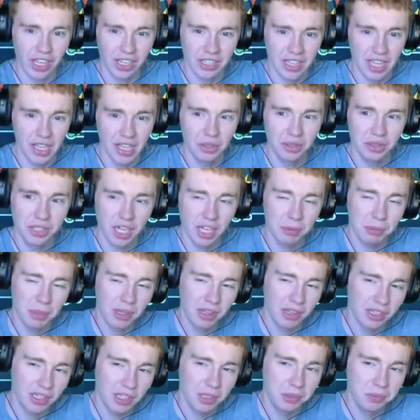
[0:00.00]
tail type of
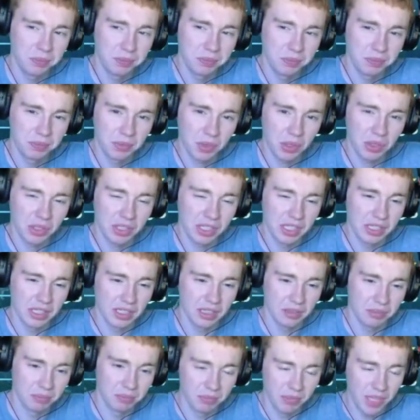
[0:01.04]
thing. Or at least the,
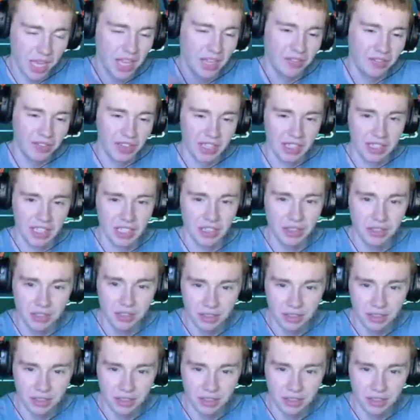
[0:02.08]
yeah, the fake tail.